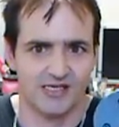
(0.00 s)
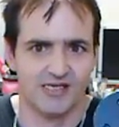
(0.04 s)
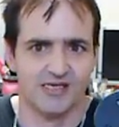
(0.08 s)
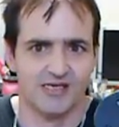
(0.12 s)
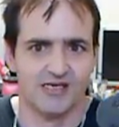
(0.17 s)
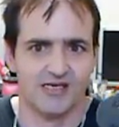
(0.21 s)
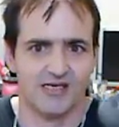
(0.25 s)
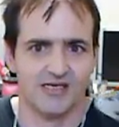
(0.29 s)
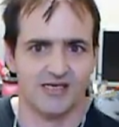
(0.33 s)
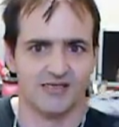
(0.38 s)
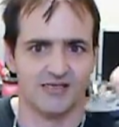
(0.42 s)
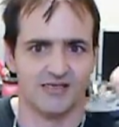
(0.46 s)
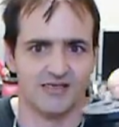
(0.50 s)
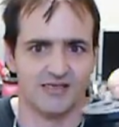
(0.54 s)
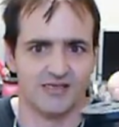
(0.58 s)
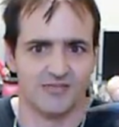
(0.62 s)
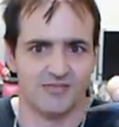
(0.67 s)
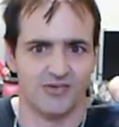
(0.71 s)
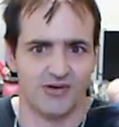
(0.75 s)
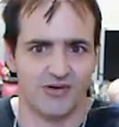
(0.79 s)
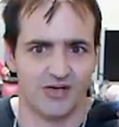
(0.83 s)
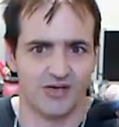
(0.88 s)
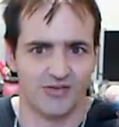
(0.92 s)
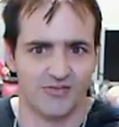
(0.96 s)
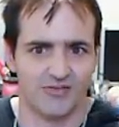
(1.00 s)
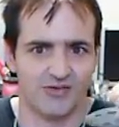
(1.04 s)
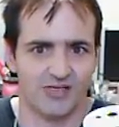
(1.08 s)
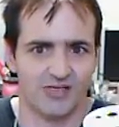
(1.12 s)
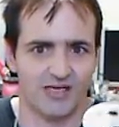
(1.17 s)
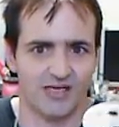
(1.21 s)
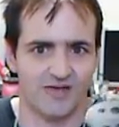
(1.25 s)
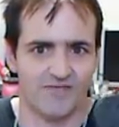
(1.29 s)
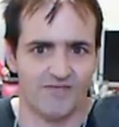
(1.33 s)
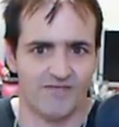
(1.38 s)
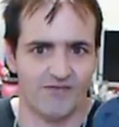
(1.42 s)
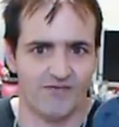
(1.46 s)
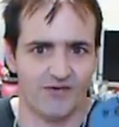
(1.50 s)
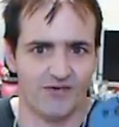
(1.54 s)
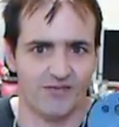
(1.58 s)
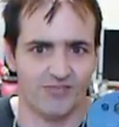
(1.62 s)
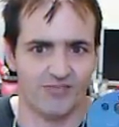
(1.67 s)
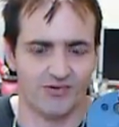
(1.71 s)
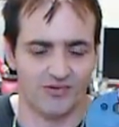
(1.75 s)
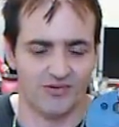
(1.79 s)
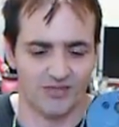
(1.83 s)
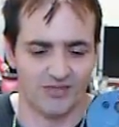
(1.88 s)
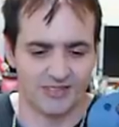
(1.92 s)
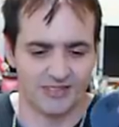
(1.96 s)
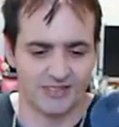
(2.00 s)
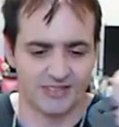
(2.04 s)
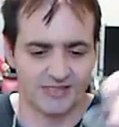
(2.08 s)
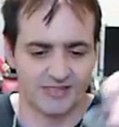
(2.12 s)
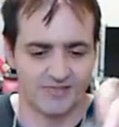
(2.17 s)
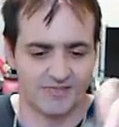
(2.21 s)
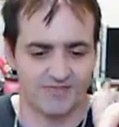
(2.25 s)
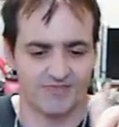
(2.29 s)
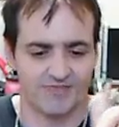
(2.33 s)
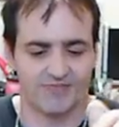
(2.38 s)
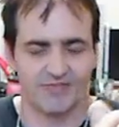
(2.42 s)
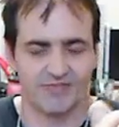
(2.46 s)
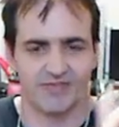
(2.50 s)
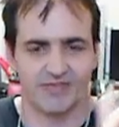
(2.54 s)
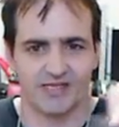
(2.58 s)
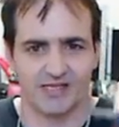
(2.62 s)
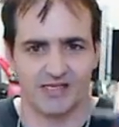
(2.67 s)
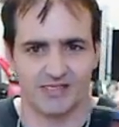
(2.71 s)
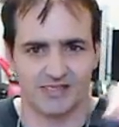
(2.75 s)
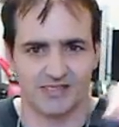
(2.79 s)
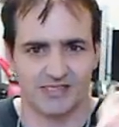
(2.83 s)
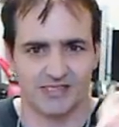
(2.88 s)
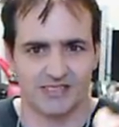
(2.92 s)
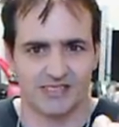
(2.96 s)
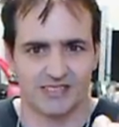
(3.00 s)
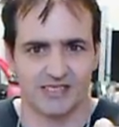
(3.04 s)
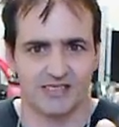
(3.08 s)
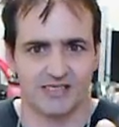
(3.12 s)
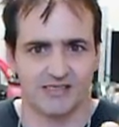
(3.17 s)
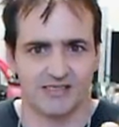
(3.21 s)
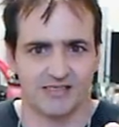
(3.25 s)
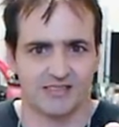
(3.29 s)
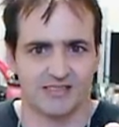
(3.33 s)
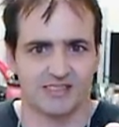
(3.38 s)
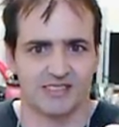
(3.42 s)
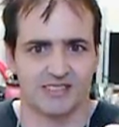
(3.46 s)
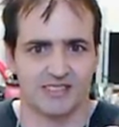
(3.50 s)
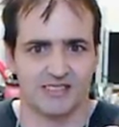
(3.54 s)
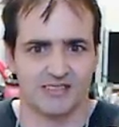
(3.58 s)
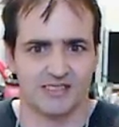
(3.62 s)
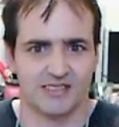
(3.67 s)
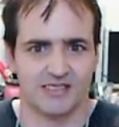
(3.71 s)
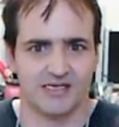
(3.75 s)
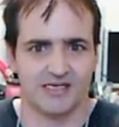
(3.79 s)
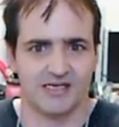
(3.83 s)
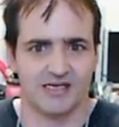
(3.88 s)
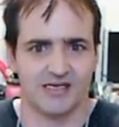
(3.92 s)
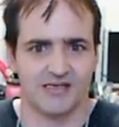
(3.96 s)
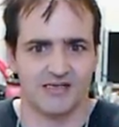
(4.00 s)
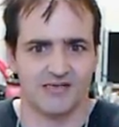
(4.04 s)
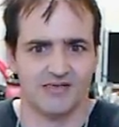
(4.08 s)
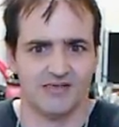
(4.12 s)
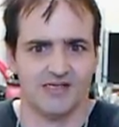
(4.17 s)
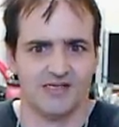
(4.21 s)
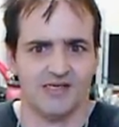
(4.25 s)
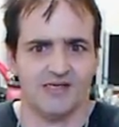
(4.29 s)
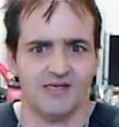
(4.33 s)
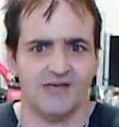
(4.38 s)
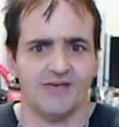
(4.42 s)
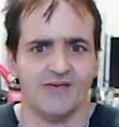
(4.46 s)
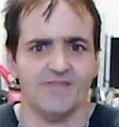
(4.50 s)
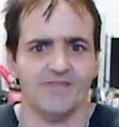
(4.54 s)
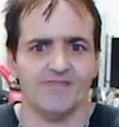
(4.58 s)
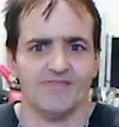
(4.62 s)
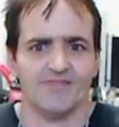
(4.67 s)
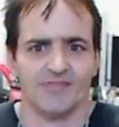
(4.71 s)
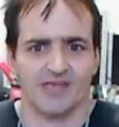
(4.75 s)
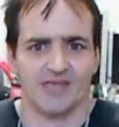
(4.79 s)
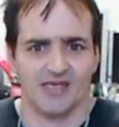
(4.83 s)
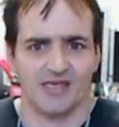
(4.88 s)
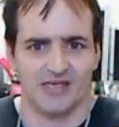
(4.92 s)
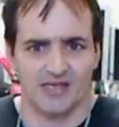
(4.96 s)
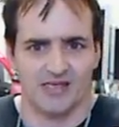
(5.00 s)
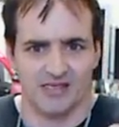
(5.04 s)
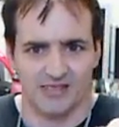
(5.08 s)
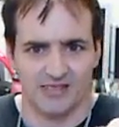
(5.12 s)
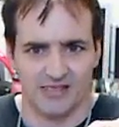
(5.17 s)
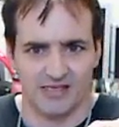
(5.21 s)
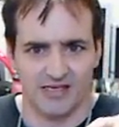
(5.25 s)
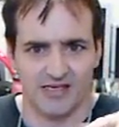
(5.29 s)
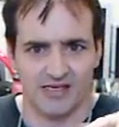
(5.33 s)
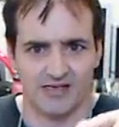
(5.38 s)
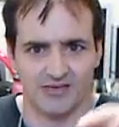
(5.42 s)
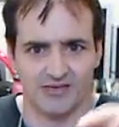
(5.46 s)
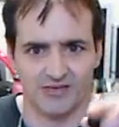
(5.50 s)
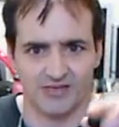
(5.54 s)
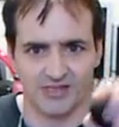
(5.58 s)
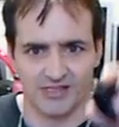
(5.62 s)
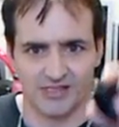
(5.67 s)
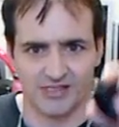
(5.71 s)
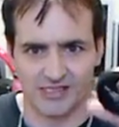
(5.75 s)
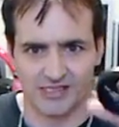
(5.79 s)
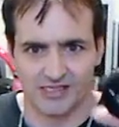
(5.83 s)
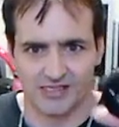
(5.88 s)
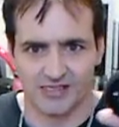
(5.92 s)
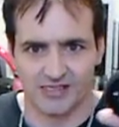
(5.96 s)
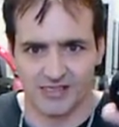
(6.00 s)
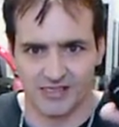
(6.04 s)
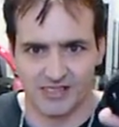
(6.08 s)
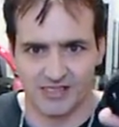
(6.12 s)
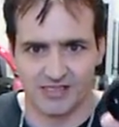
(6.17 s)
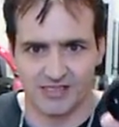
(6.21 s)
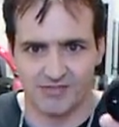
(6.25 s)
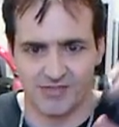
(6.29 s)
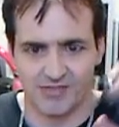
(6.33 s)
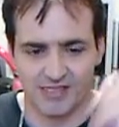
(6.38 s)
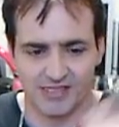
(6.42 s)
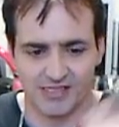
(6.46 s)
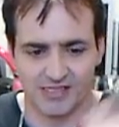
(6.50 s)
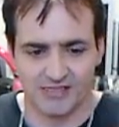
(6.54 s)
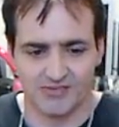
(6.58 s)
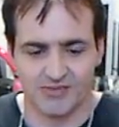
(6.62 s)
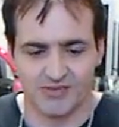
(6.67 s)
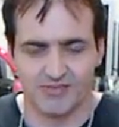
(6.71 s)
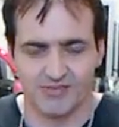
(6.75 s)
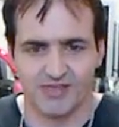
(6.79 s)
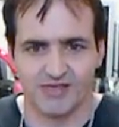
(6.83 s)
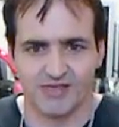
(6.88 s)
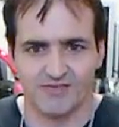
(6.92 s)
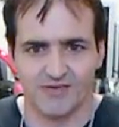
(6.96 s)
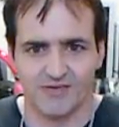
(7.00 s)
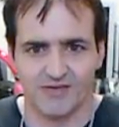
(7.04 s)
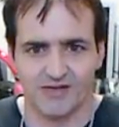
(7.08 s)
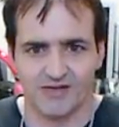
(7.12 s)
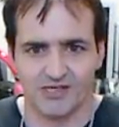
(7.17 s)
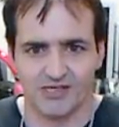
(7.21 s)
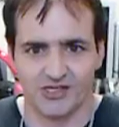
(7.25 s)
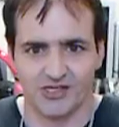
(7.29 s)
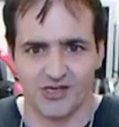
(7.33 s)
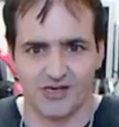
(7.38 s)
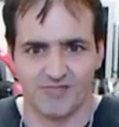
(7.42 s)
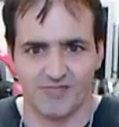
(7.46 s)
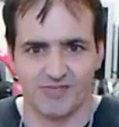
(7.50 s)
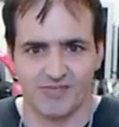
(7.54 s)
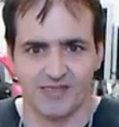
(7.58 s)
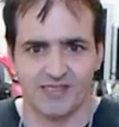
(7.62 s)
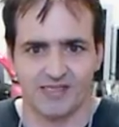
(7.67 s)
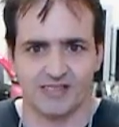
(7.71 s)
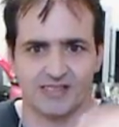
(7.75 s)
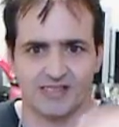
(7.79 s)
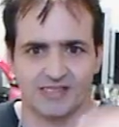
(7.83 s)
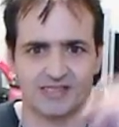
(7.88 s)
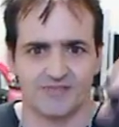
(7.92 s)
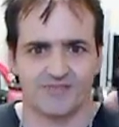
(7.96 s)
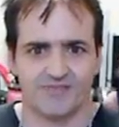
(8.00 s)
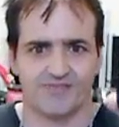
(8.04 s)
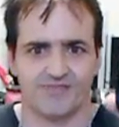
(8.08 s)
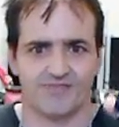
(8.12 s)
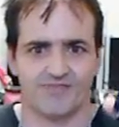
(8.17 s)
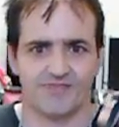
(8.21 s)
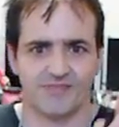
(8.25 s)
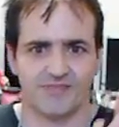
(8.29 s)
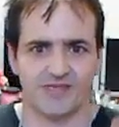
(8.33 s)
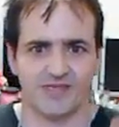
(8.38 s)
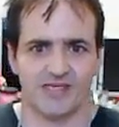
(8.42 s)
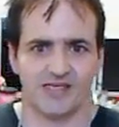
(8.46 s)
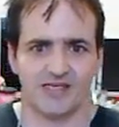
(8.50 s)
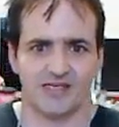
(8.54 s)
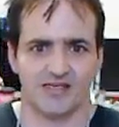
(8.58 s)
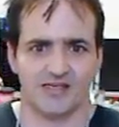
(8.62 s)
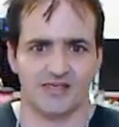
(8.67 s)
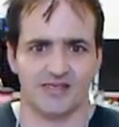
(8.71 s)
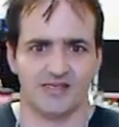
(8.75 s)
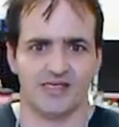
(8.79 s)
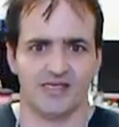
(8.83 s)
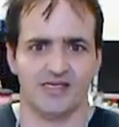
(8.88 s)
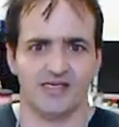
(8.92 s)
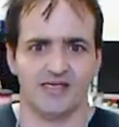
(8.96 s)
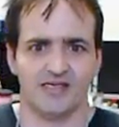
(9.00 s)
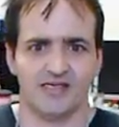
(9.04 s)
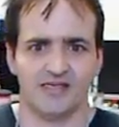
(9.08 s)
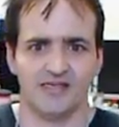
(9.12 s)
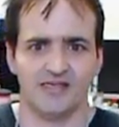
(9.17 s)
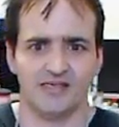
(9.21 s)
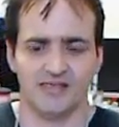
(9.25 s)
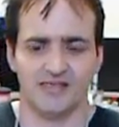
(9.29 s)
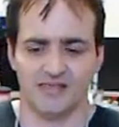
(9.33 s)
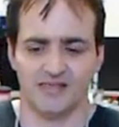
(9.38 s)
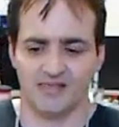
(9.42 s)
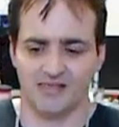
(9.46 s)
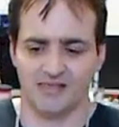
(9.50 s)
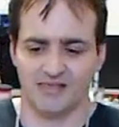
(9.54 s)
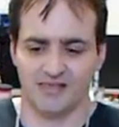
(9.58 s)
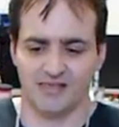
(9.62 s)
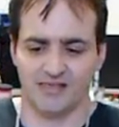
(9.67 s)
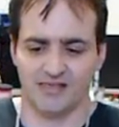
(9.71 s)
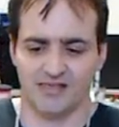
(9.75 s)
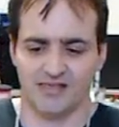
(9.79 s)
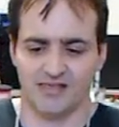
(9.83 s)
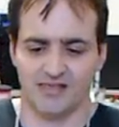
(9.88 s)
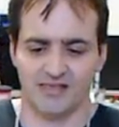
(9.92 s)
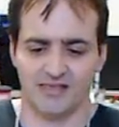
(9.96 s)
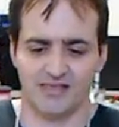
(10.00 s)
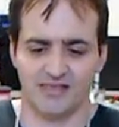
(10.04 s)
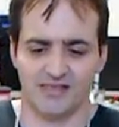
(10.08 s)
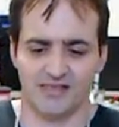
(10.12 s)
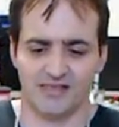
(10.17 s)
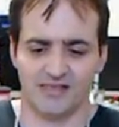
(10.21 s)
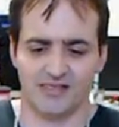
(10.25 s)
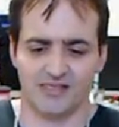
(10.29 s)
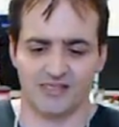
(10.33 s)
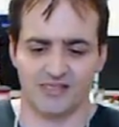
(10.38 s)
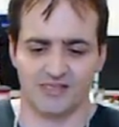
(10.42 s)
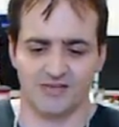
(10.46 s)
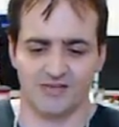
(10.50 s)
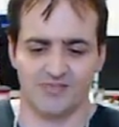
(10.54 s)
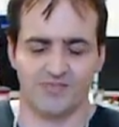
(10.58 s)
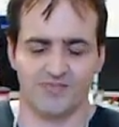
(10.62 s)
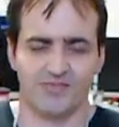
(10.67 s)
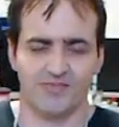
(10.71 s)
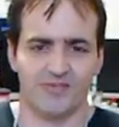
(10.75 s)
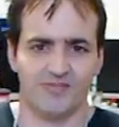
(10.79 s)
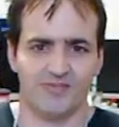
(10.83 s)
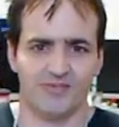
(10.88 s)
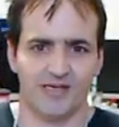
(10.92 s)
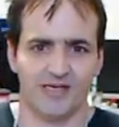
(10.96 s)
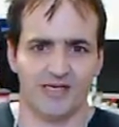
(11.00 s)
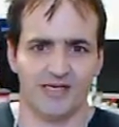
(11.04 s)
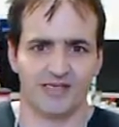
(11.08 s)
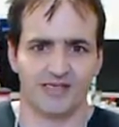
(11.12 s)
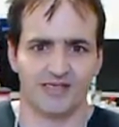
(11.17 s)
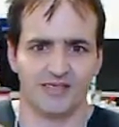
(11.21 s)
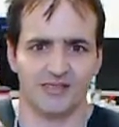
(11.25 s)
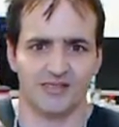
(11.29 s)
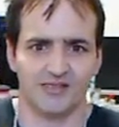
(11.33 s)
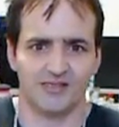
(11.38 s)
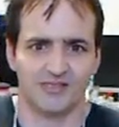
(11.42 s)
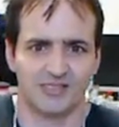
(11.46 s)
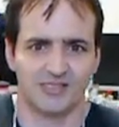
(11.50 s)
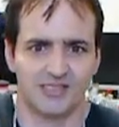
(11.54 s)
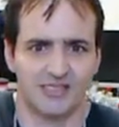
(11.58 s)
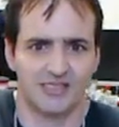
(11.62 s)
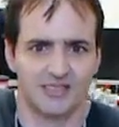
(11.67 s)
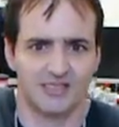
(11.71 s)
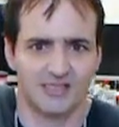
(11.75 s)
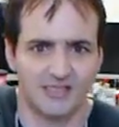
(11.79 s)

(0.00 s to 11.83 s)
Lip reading: and then the bottom will have 4 ports. That's a standard CTR. Now this piece would be the very top piece. Then there's a part that looks like